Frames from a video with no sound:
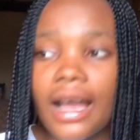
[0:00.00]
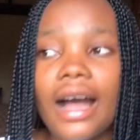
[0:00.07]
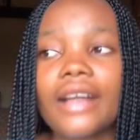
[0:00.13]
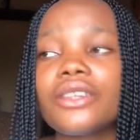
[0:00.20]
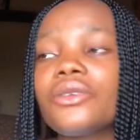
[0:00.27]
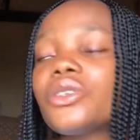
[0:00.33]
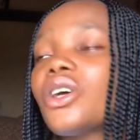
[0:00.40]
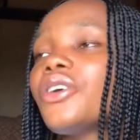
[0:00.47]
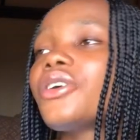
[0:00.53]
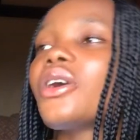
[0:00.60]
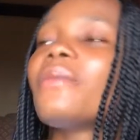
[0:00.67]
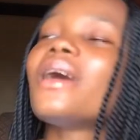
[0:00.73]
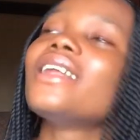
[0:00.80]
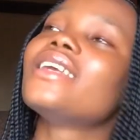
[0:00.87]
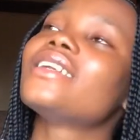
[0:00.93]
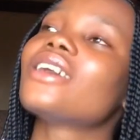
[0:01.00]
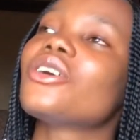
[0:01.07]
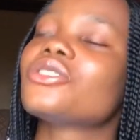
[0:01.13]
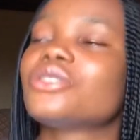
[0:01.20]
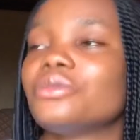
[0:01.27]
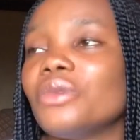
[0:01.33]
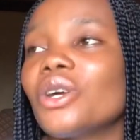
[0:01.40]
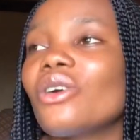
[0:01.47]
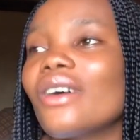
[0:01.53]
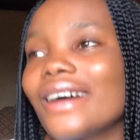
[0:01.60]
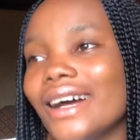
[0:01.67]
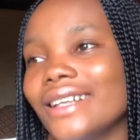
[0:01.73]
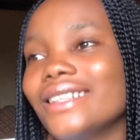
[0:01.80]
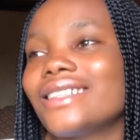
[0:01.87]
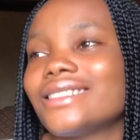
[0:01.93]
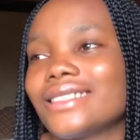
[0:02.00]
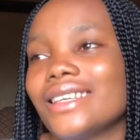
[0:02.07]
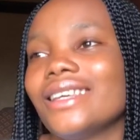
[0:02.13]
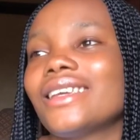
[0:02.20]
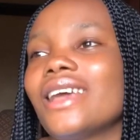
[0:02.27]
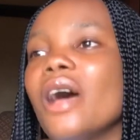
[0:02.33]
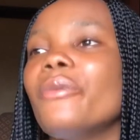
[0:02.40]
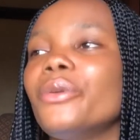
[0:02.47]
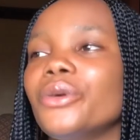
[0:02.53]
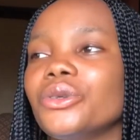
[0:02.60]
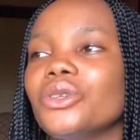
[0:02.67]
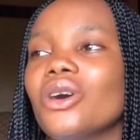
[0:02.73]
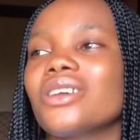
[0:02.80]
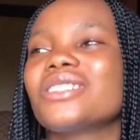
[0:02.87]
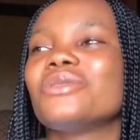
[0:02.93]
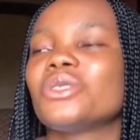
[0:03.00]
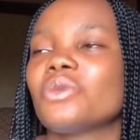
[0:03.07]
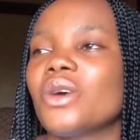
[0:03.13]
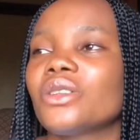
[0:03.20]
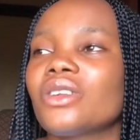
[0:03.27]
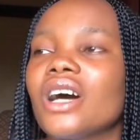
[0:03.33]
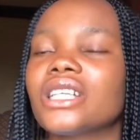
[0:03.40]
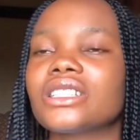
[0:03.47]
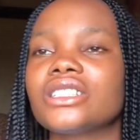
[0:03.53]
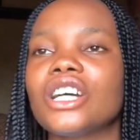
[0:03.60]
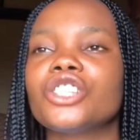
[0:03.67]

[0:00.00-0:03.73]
And they'll tell you, come and learn how to make organic skincare products with 1,000.